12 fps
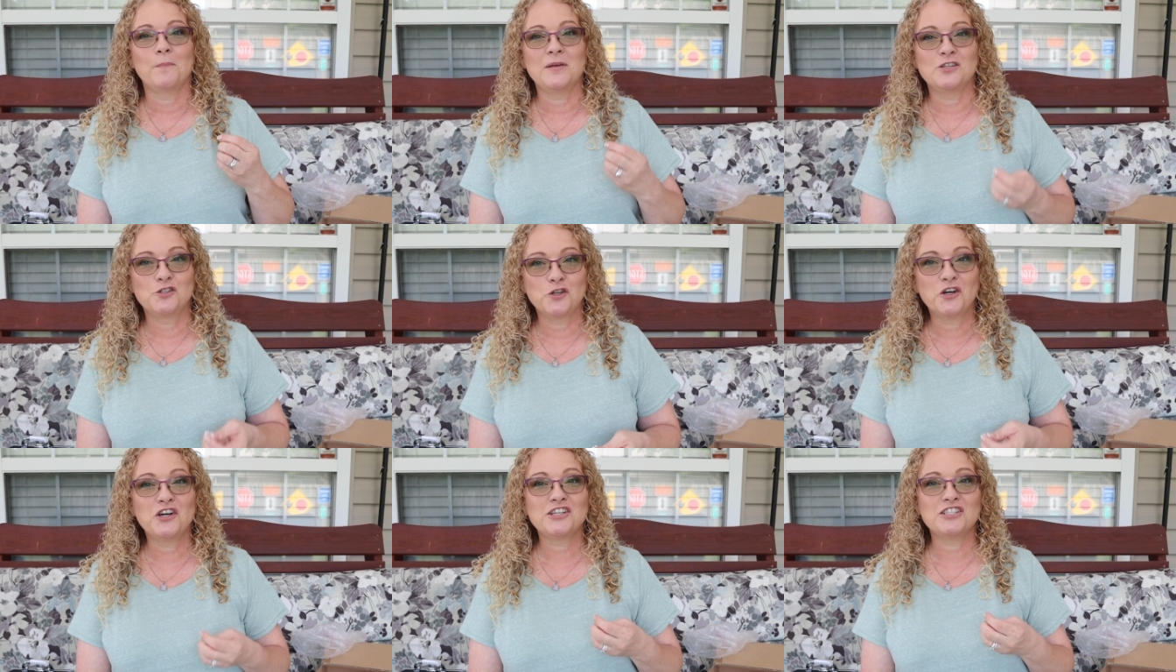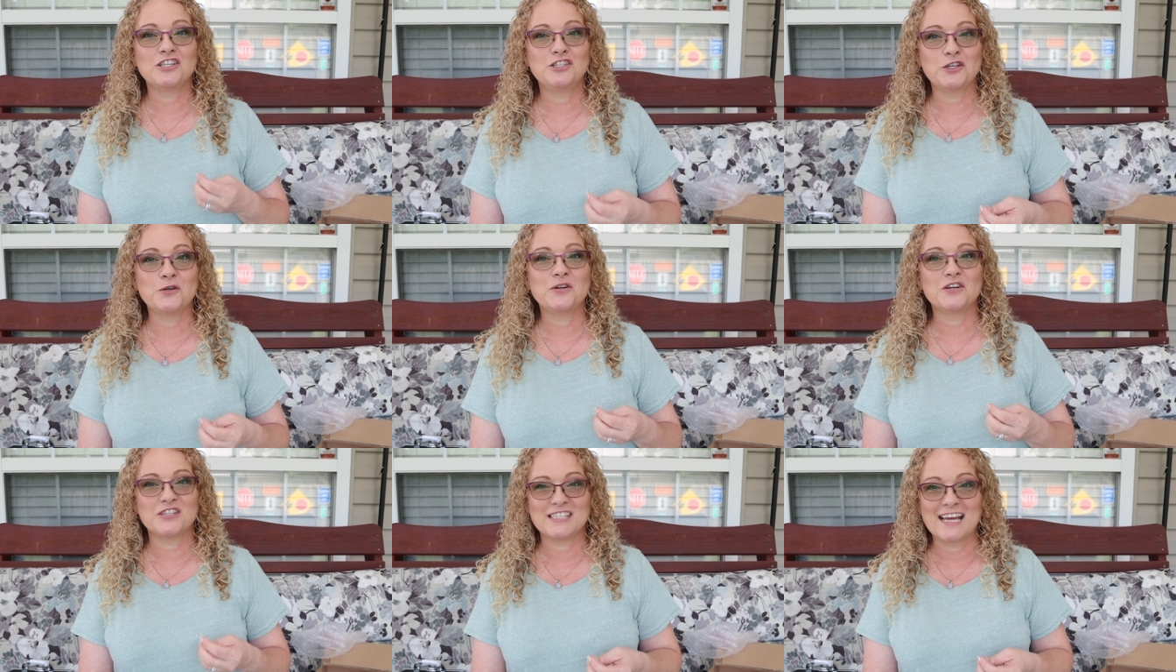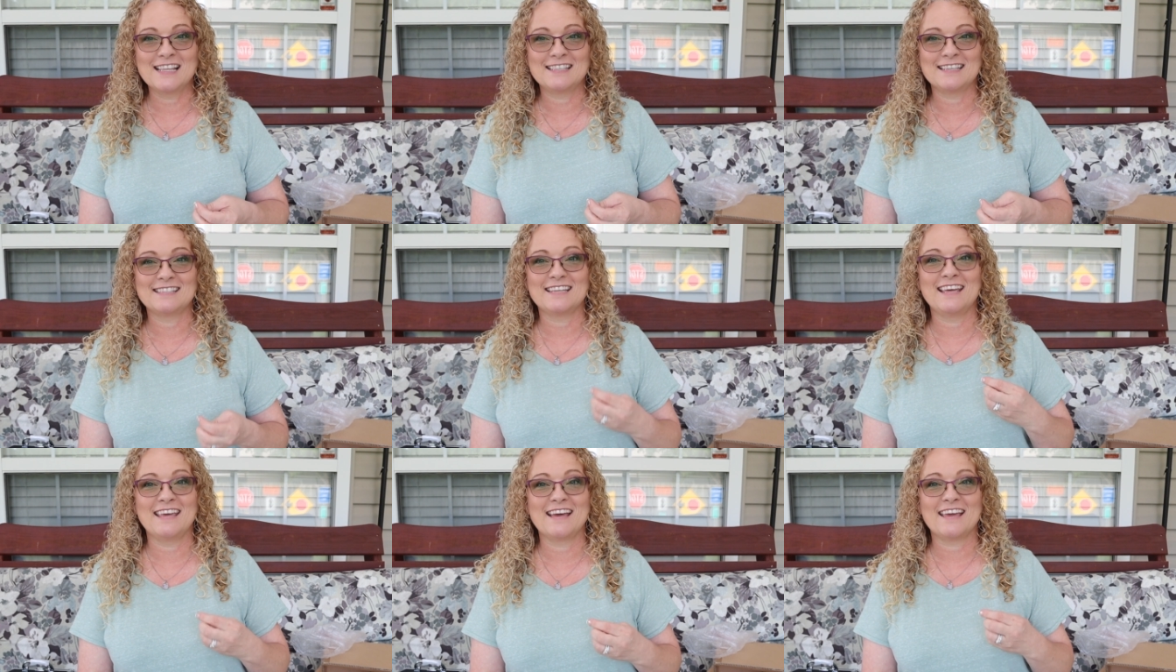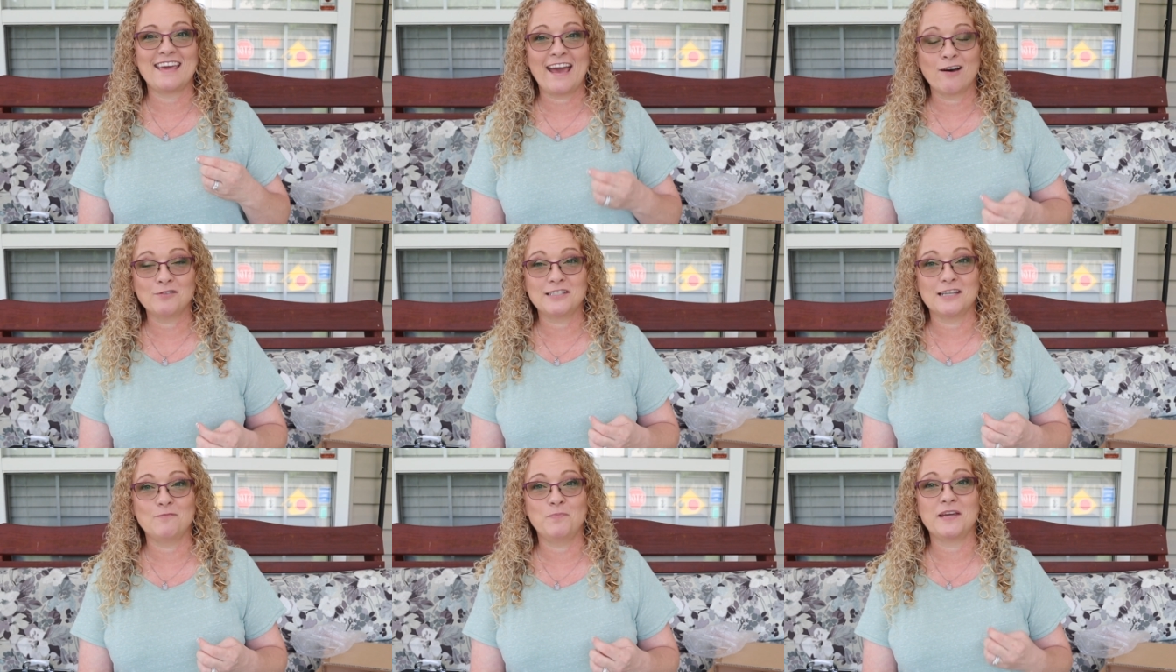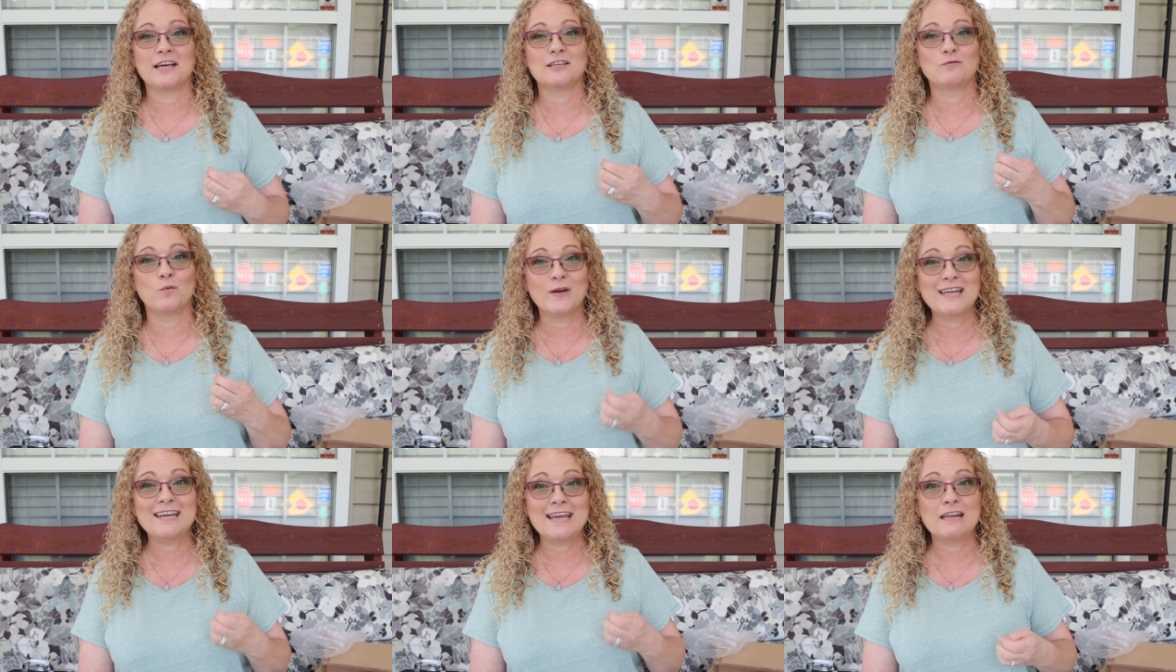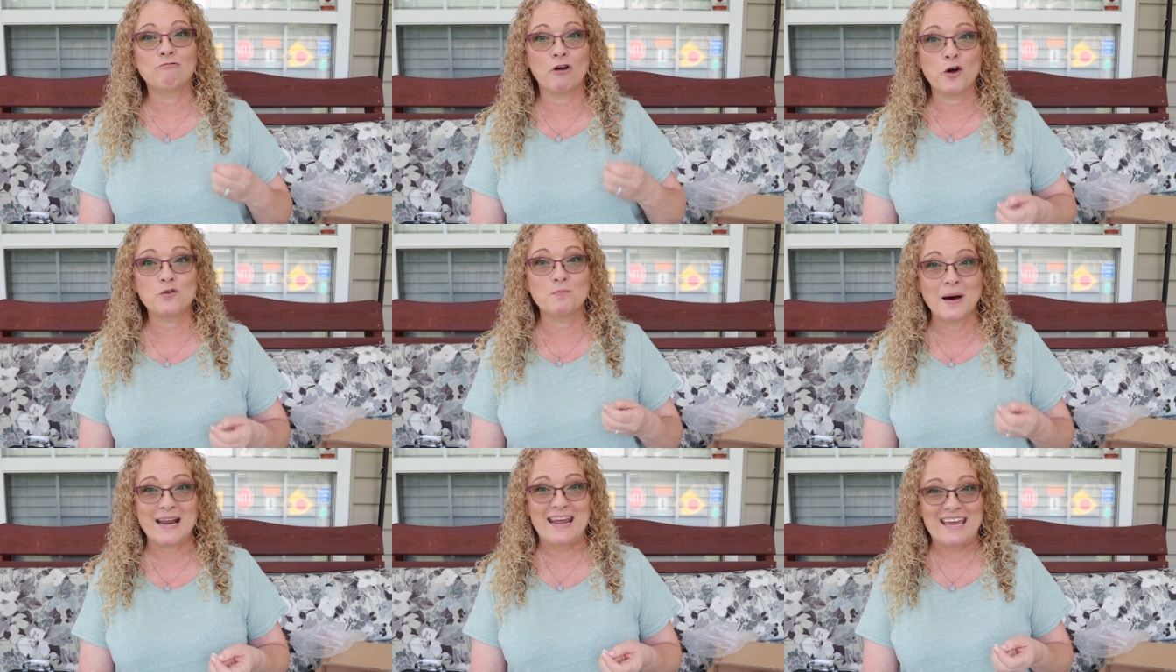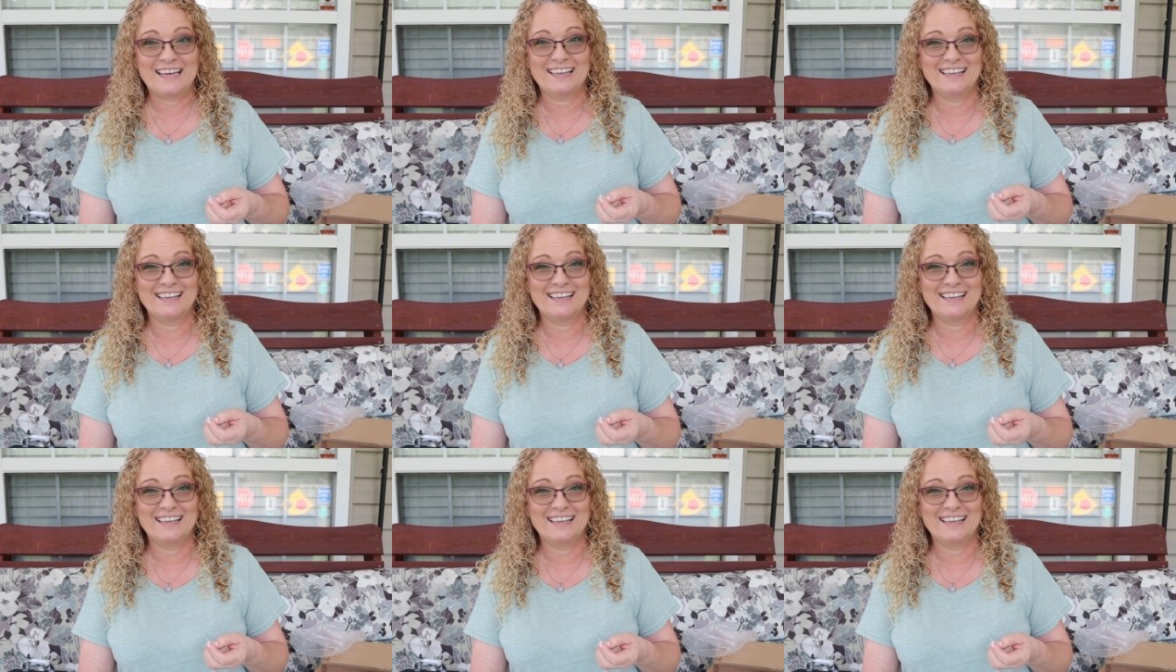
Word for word: be sure to do your census and get counted because we need road money.